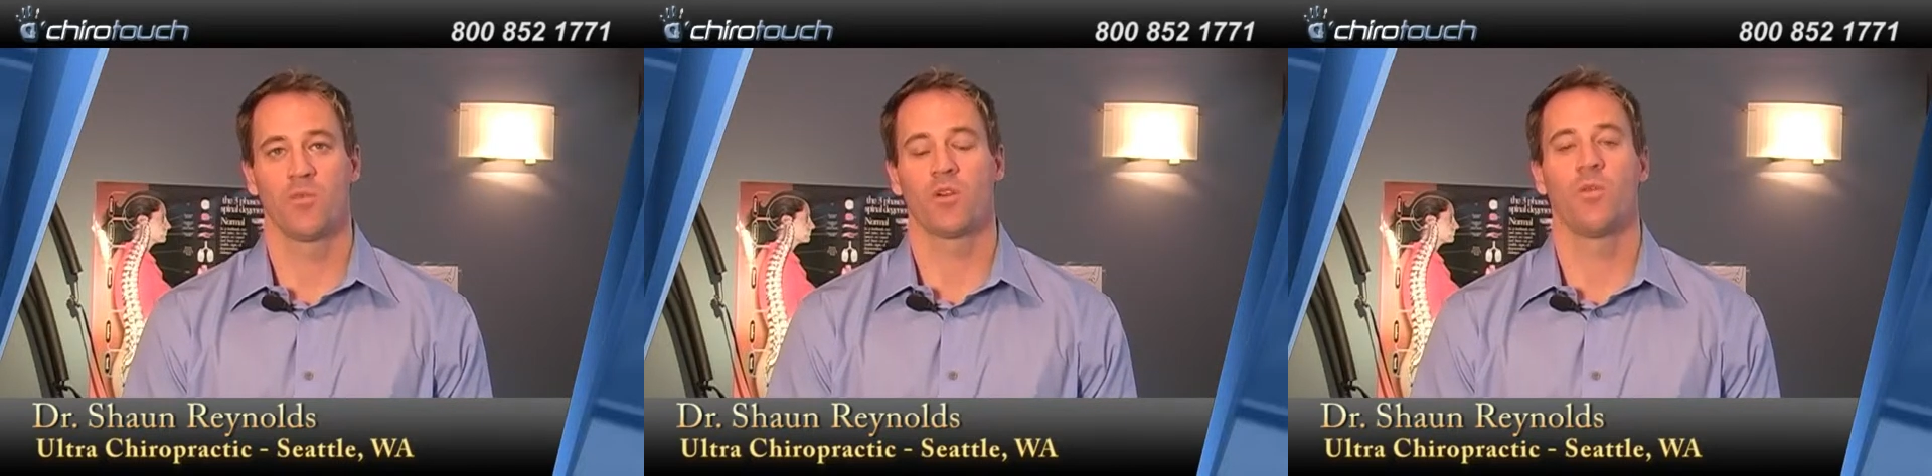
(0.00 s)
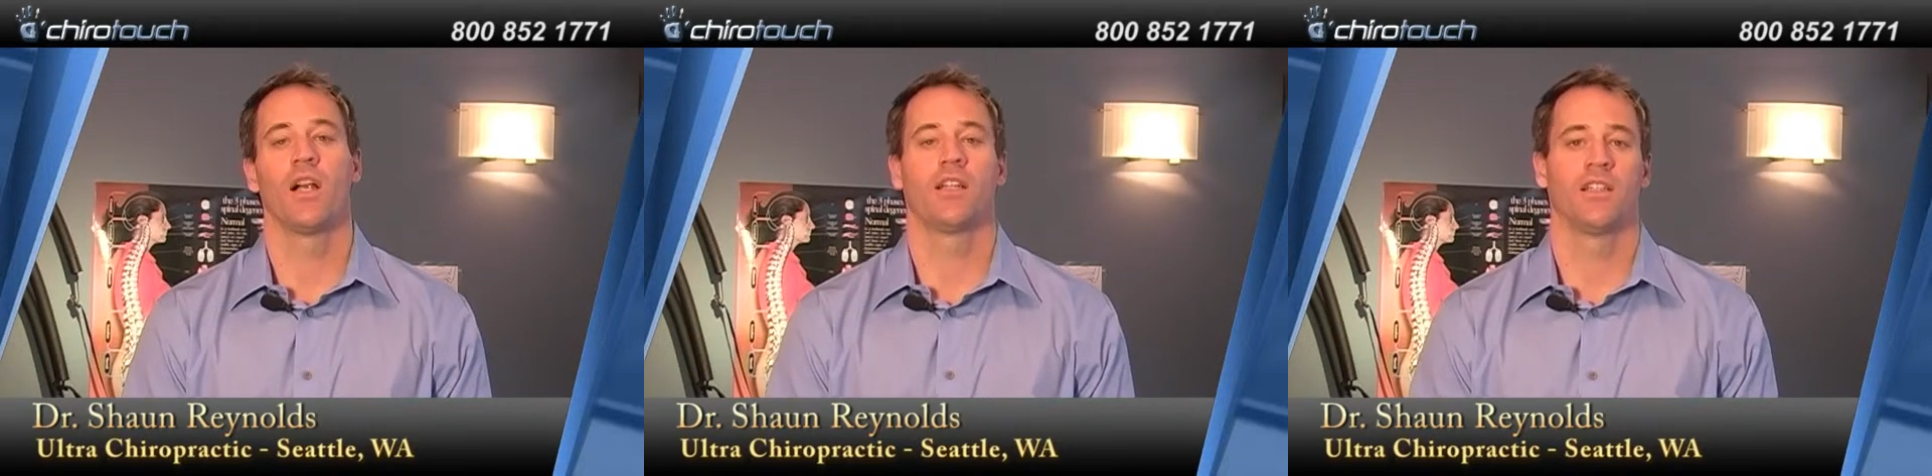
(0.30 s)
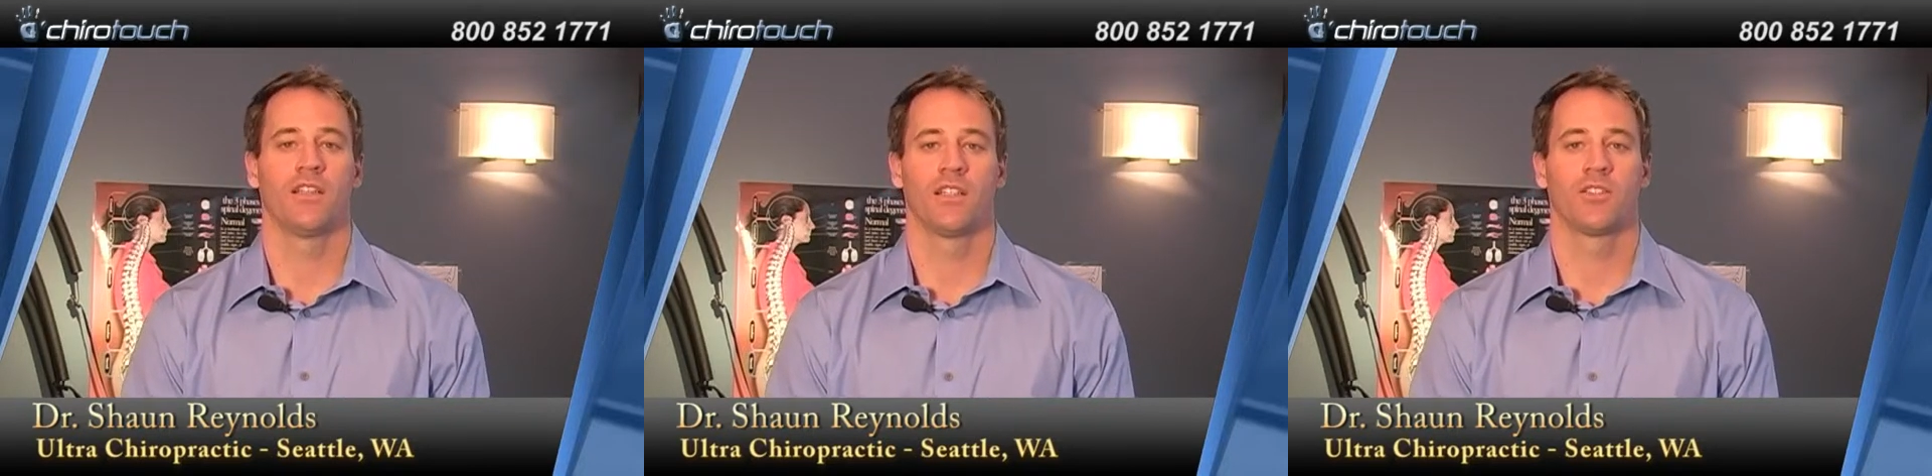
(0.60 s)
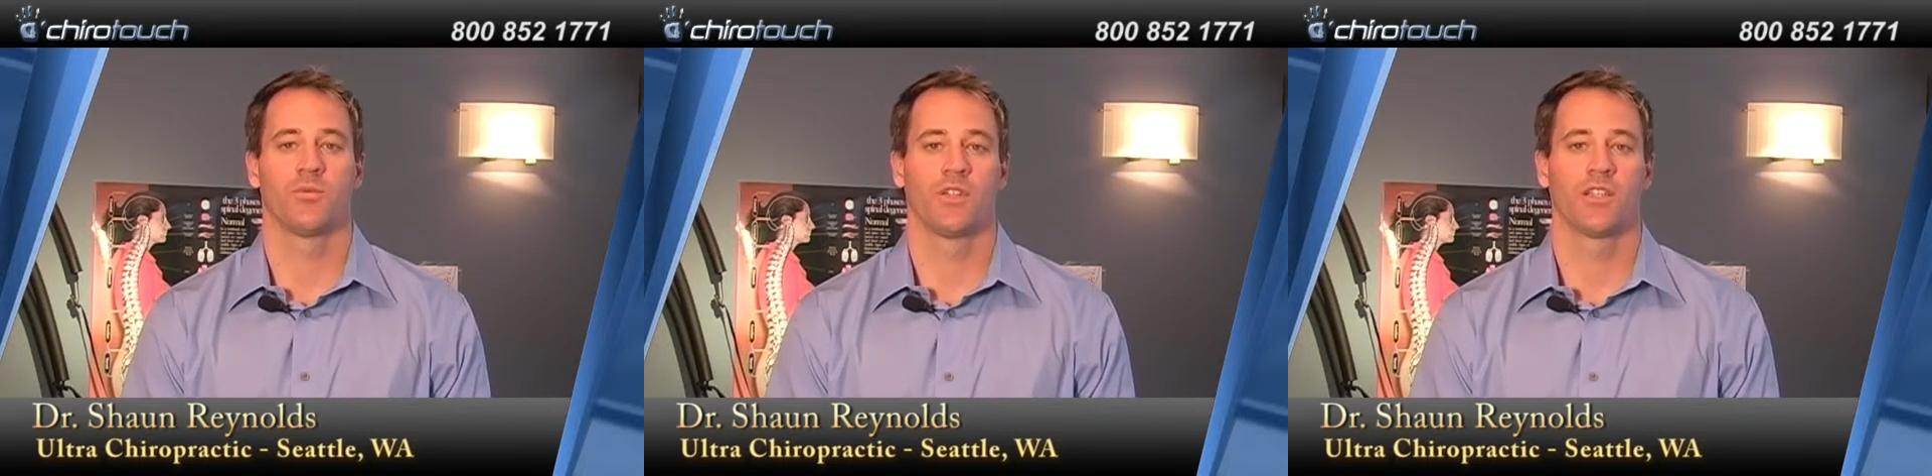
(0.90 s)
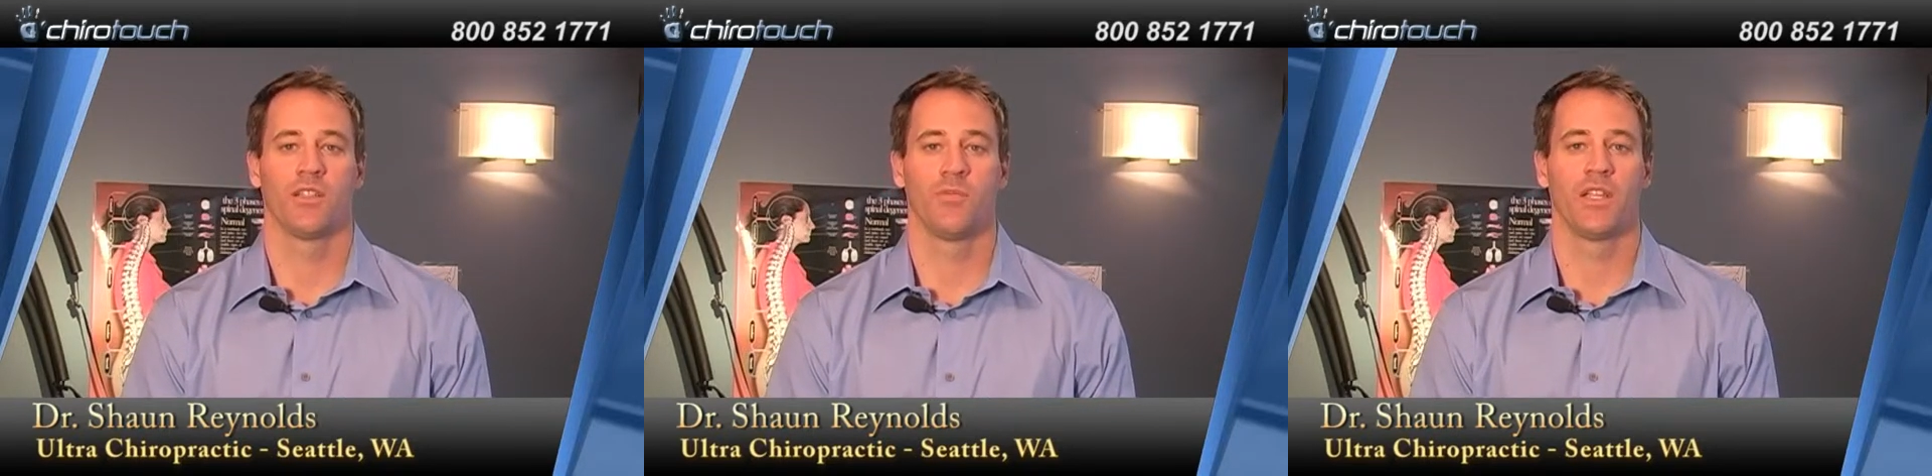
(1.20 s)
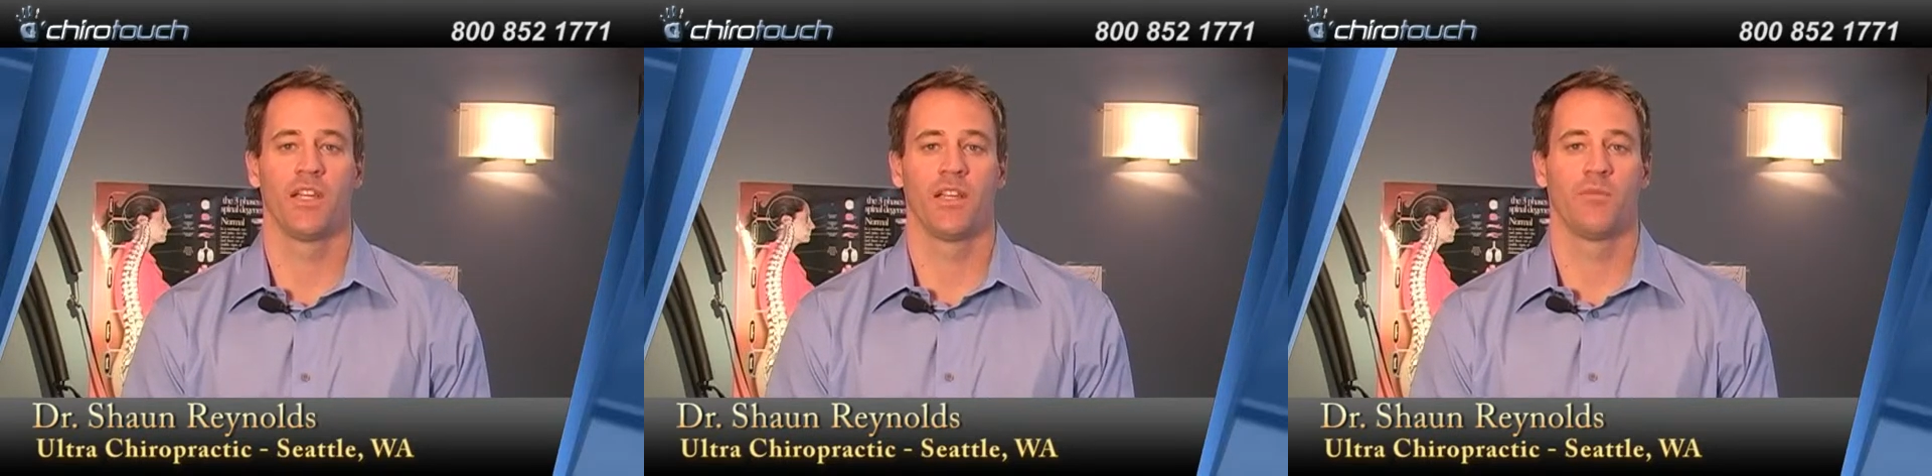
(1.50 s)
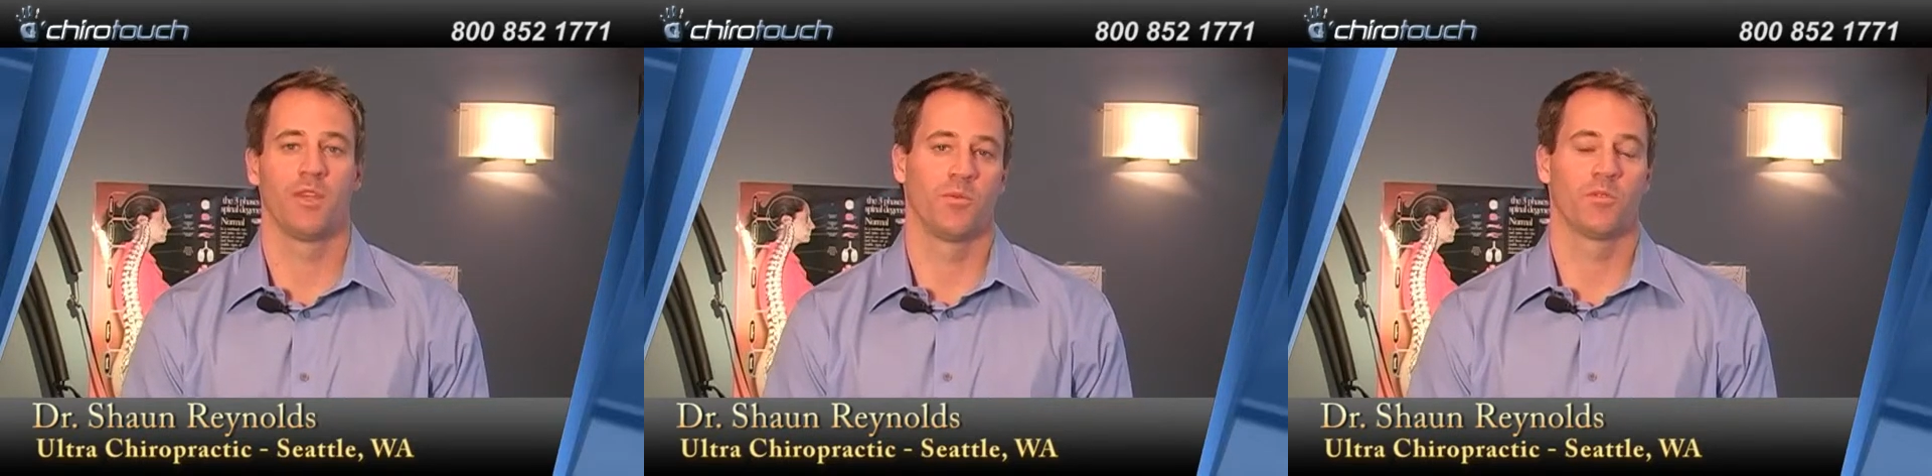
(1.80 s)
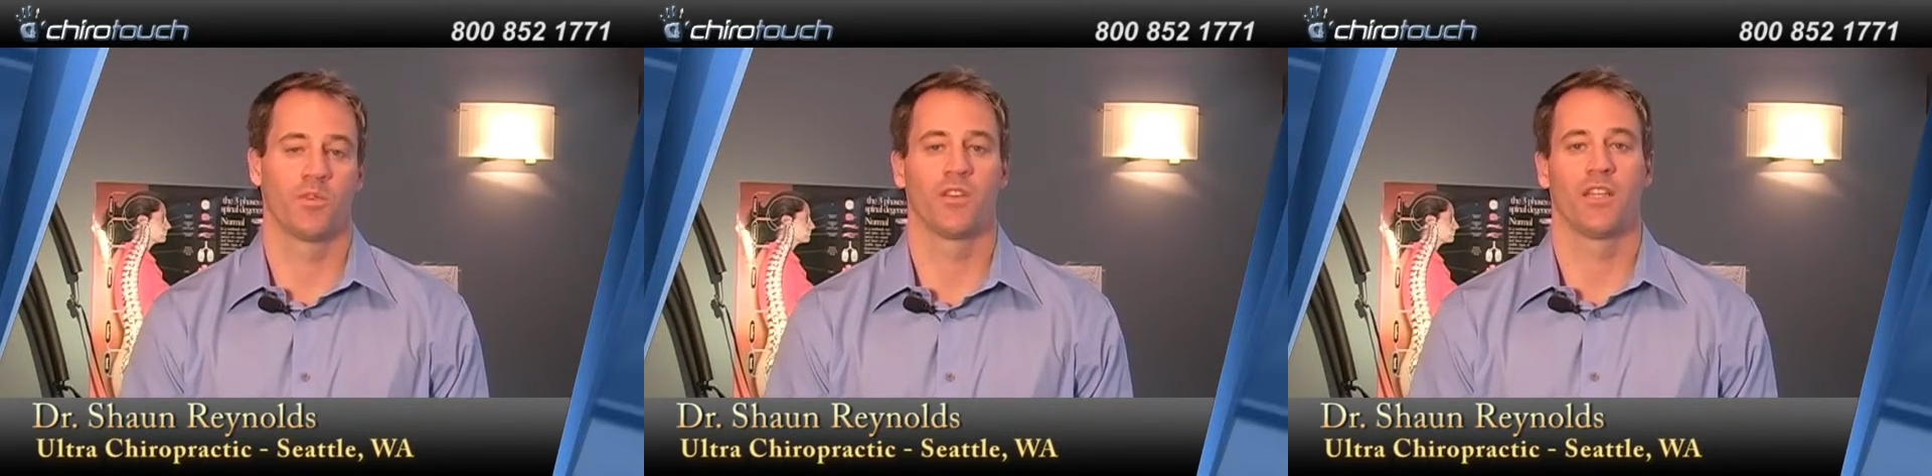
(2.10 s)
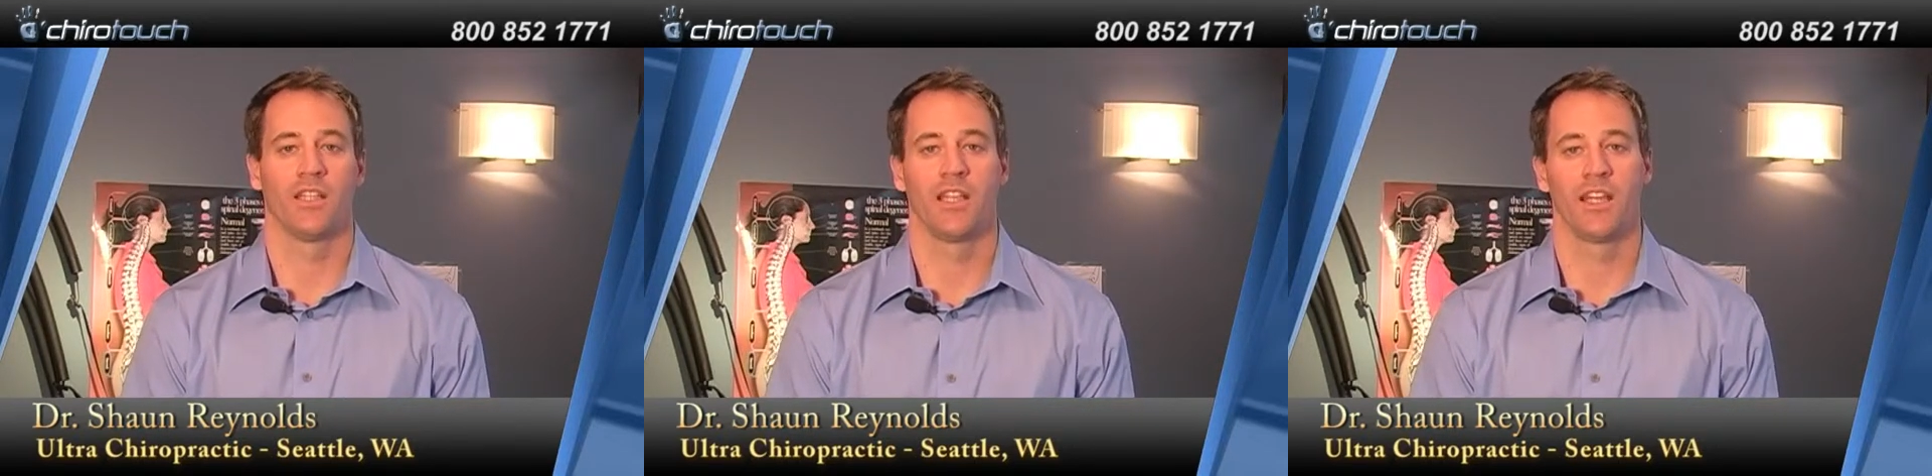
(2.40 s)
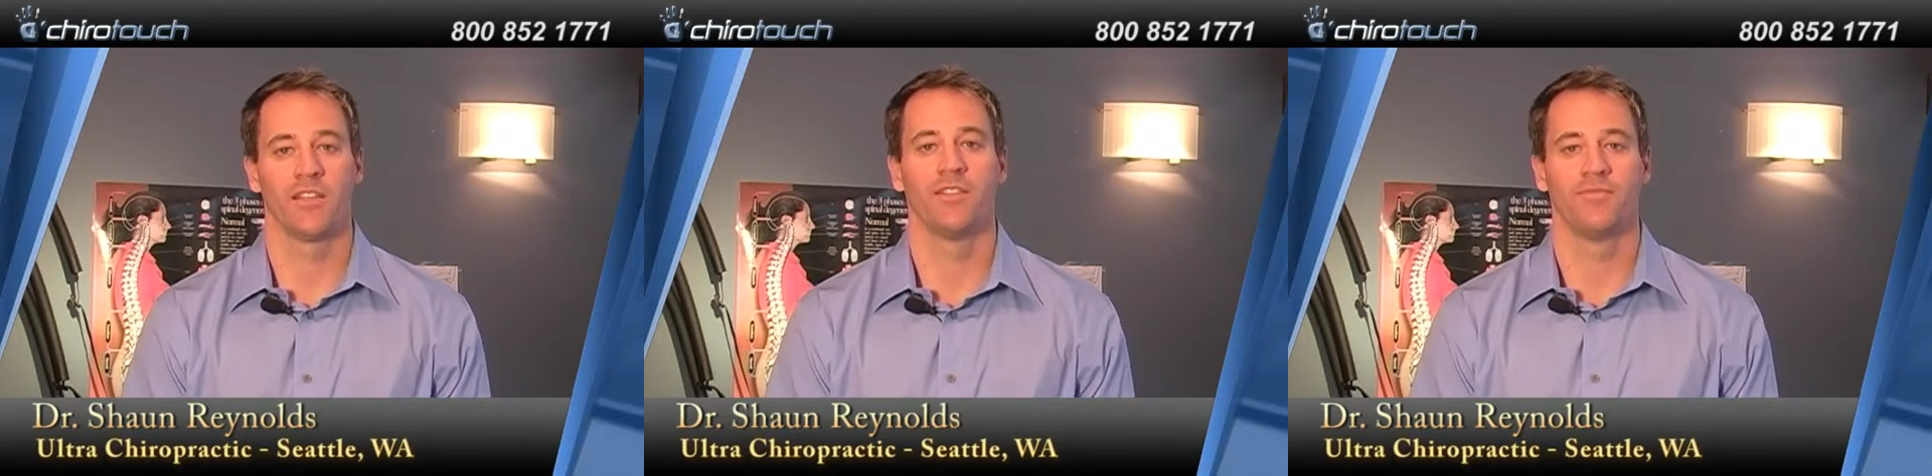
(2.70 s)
require a little extra work in the beginning, but was worth it in the end.